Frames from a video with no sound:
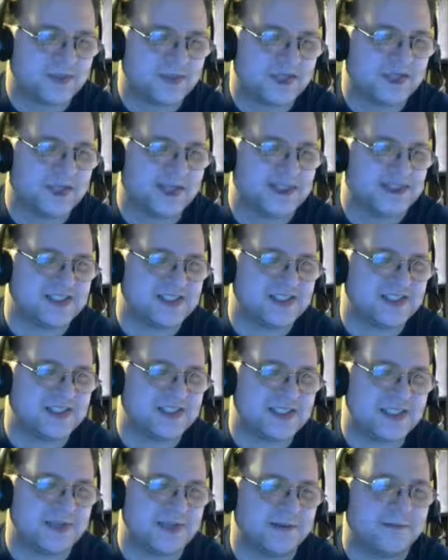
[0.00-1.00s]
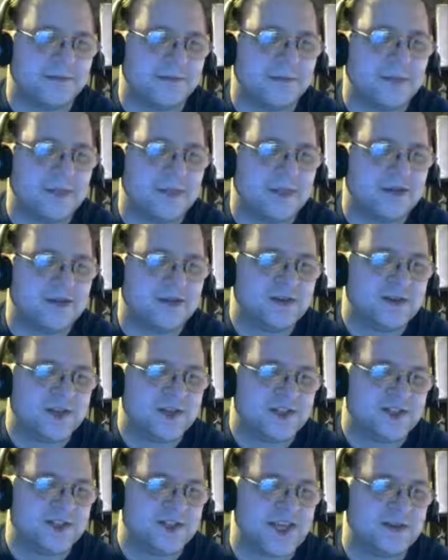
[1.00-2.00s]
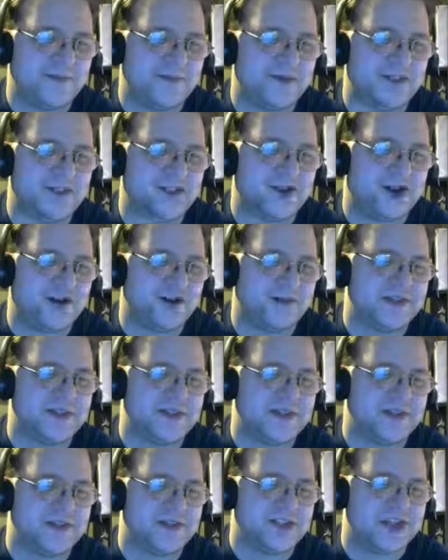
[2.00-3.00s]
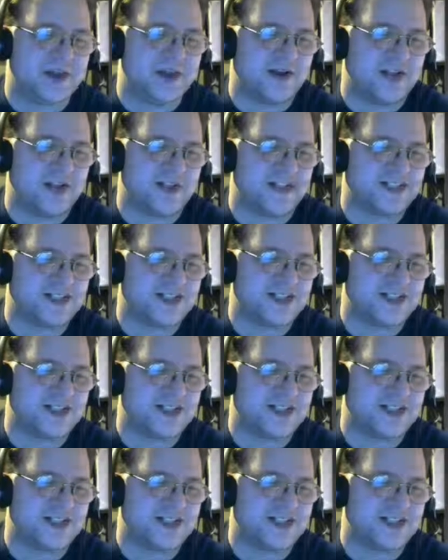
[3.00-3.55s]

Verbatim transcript: I see. As a temple is hardly used nowadays,